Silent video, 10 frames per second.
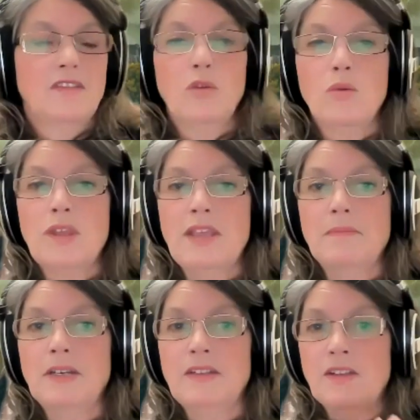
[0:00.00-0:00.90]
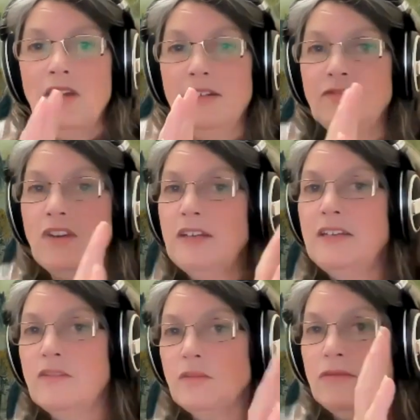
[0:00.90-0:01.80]
talking, but it's kind of done
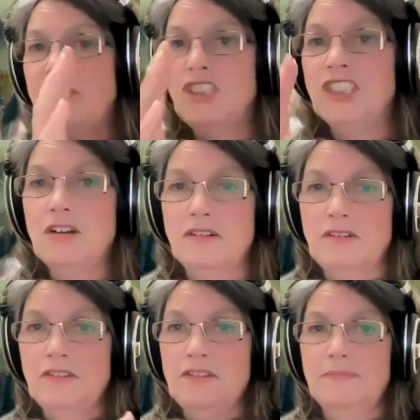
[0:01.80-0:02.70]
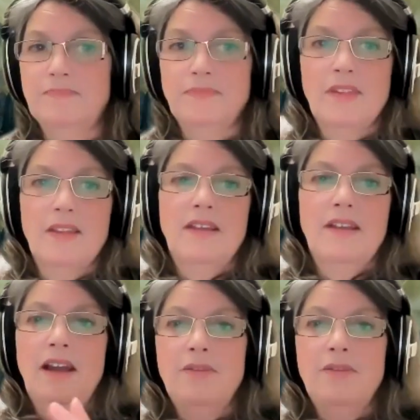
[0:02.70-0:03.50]
in sort of chunks, I